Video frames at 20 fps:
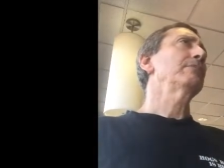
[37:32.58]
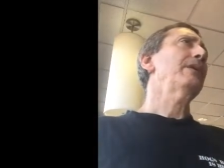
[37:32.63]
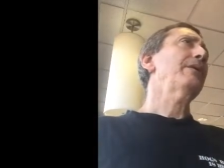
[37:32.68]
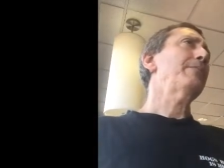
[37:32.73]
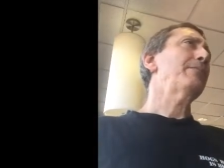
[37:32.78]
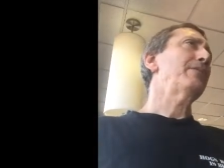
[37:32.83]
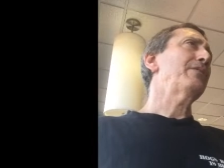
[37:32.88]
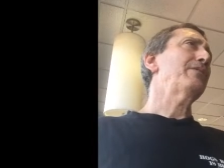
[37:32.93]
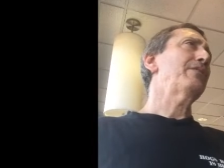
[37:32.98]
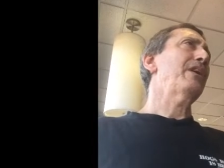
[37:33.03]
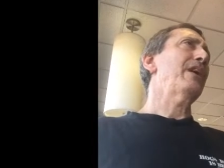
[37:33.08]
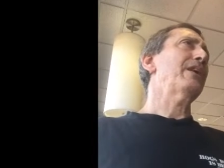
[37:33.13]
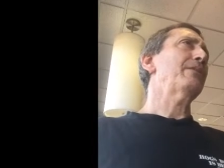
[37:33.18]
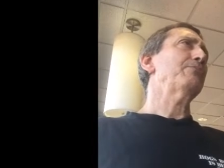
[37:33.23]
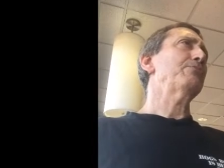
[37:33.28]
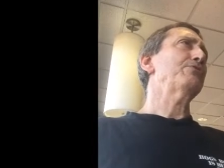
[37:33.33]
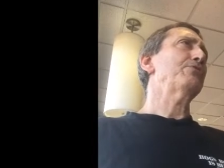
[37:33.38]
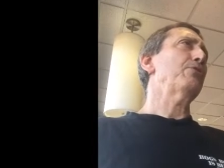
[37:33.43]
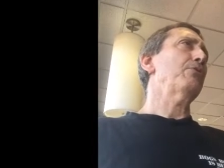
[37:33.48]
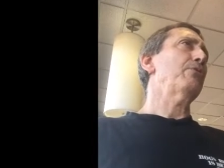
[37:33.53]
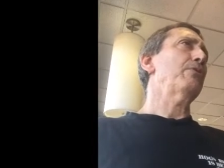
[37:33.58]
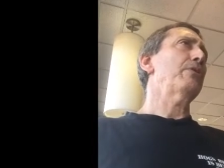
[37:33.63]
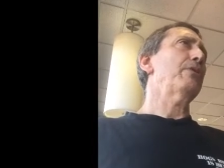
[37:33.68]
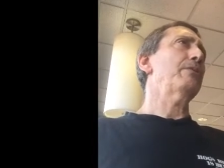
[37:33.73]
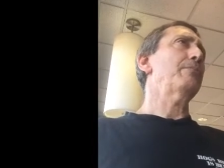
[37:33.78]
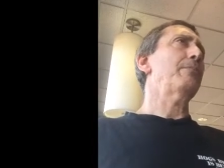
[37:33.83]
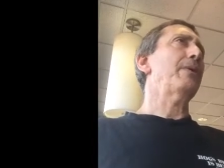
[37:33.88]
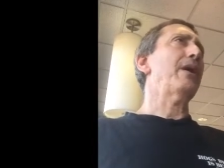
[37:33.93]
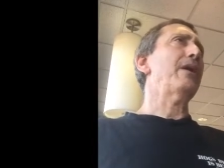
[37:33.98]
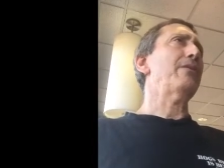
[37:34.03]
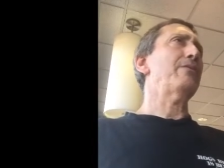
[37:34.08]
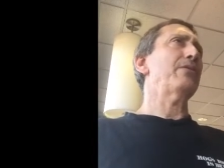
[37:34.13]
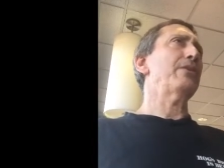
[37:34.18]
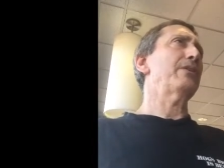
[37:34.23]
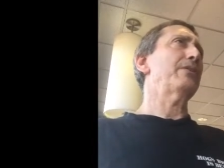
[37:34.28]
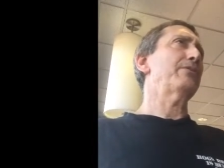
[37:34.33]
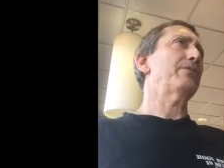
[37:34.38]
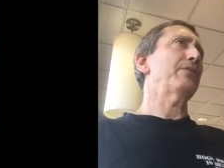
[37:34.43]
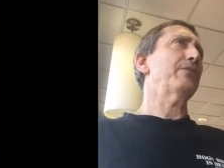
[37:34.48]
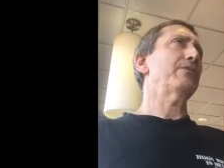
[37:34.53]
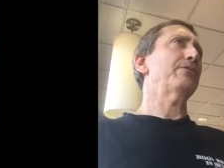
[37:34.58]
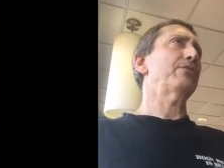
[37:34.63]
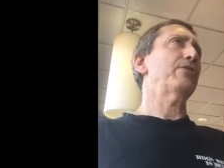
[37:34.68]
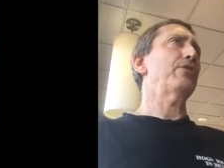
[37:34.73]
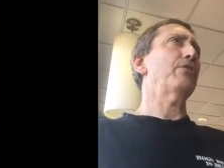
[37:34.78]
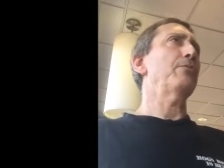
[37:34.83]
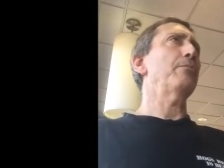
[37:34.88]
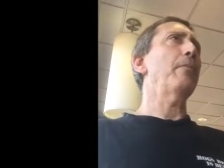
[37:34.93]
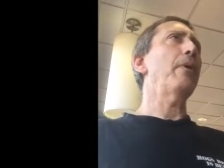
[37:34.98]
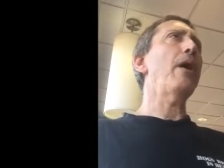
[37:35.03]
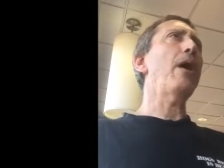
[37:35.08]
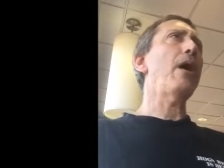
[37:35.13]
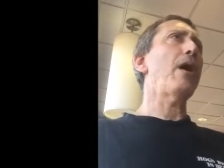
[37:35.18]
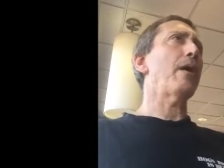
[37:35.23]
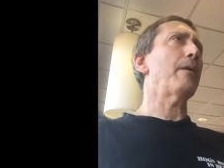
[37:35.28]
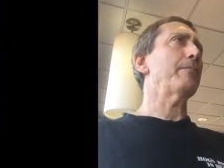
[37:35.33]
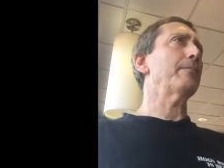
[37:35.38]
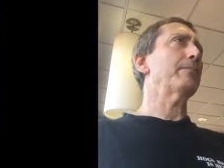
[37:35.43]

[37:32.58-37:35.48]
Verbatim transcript: Yeah, but your dad was already married to, to your mom.